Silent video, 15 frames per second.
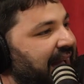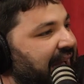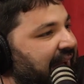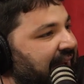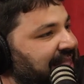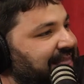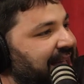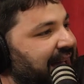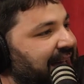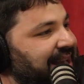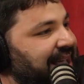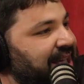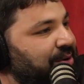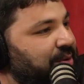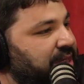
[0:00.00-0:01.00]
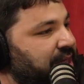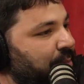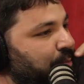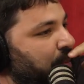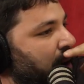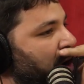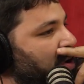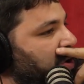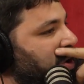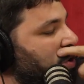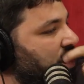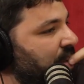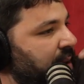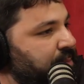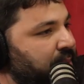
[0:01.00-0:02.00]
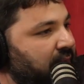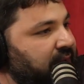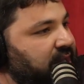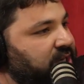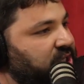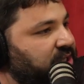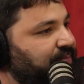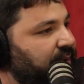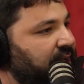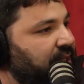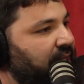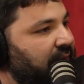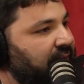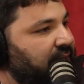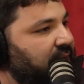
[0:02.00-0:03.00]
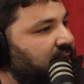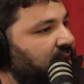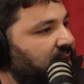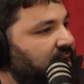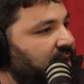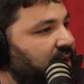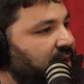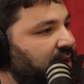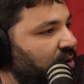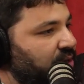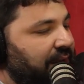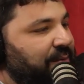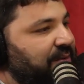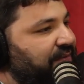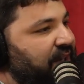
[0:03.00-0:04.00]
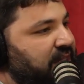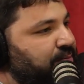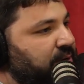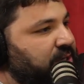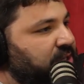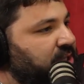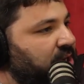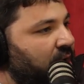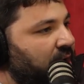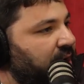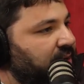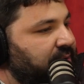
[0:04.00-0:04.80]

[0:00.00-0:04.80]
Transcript: I had that, and it was some post. It was my buddy just being like, it was like when Facebook just started.